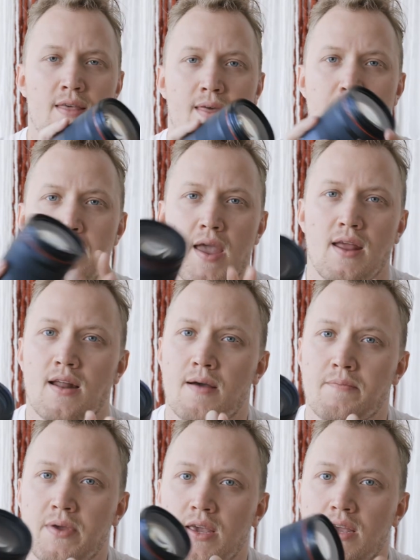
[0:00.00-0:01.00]
They may
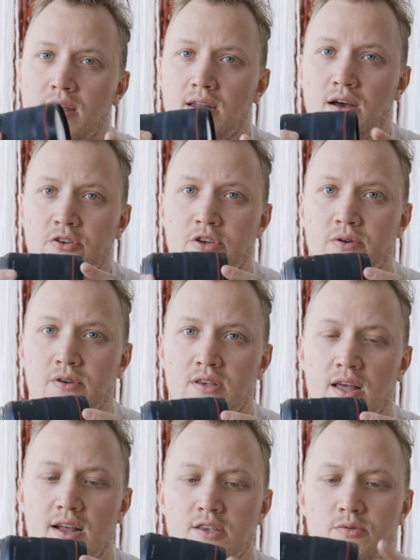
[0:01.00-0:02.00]
not be an L
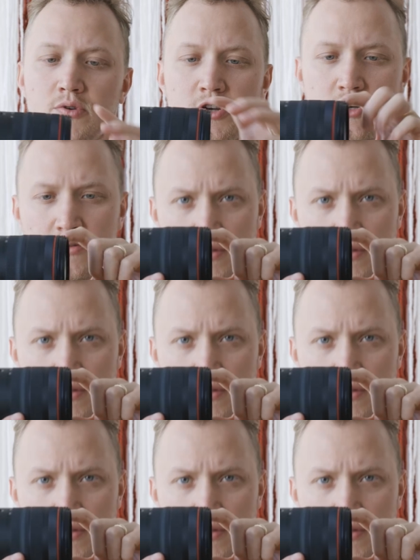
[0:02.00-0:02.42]
series lens, which